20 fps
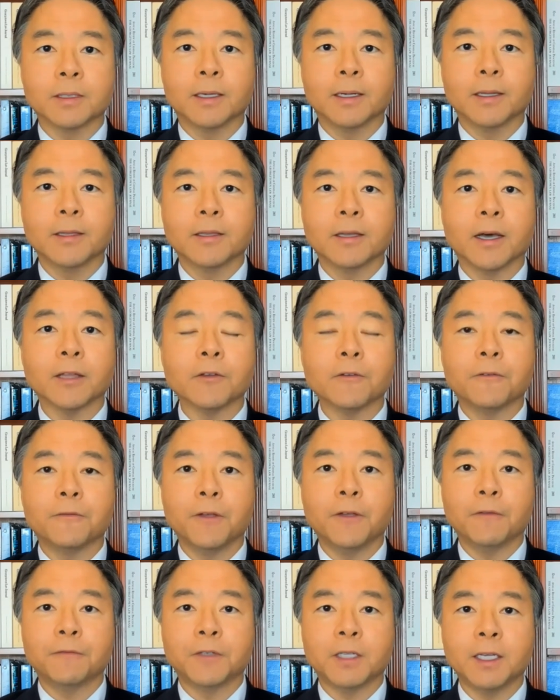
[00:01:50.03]
The other
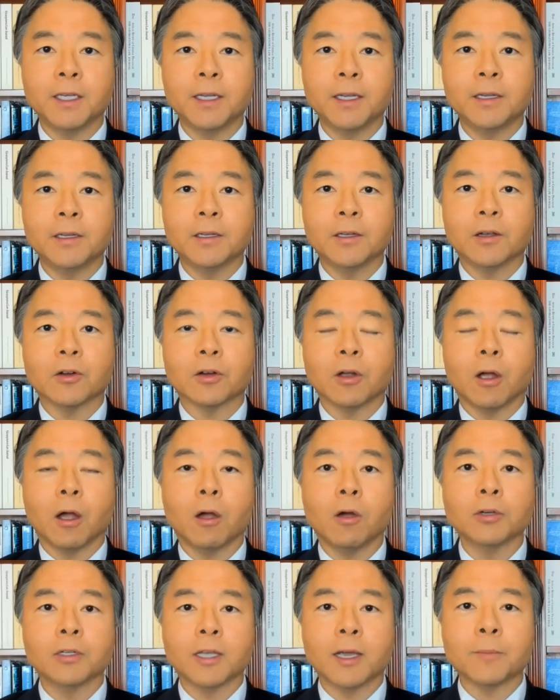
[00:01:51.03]
15 are all
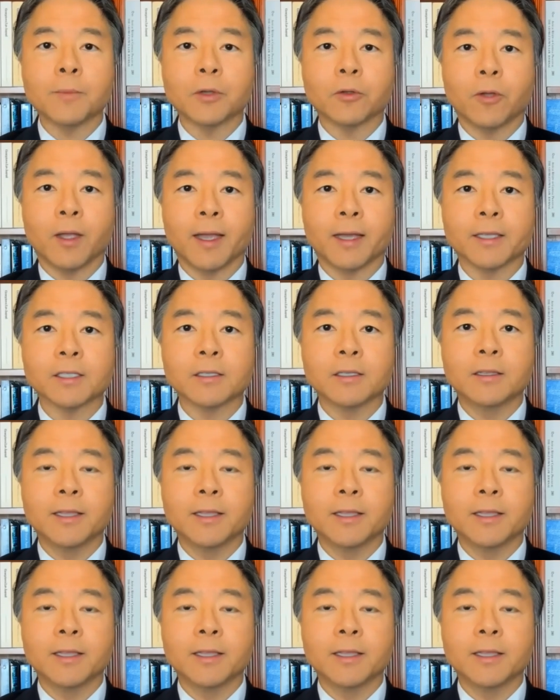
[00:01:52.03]
Democrats.